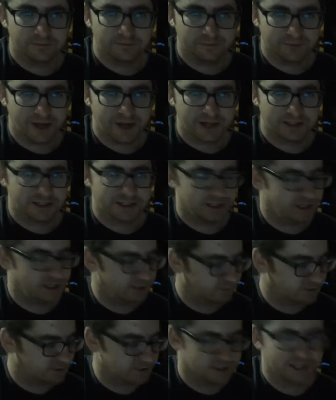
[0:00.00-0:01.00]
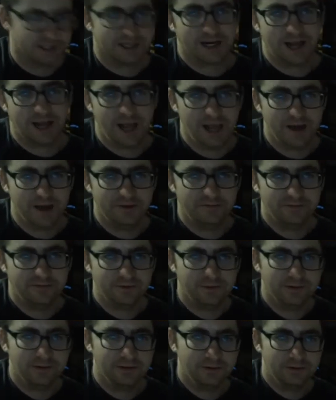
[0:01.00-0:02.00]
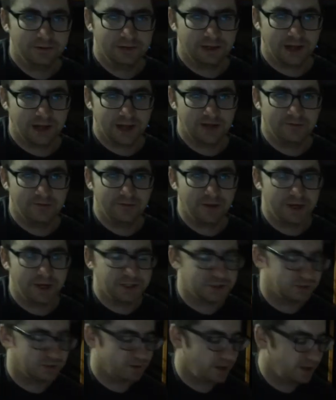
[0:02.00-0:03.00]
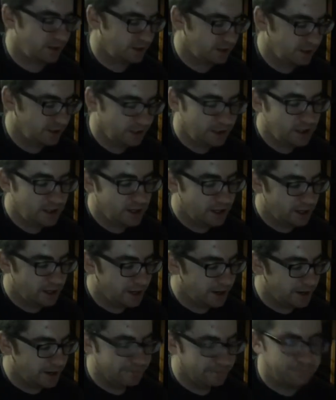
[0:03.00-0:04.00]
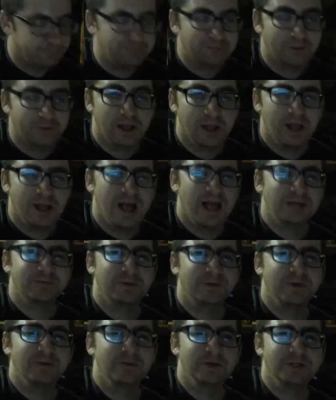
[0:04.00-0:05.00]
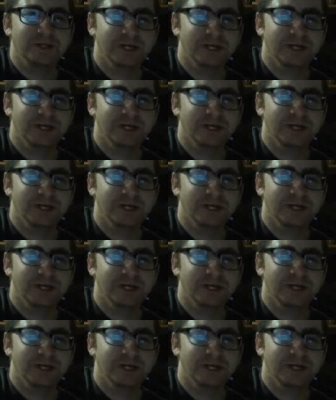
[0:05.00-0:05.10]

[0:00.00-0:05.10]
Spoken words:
back to the end, which is like an F, like an F major, right? That's pretty much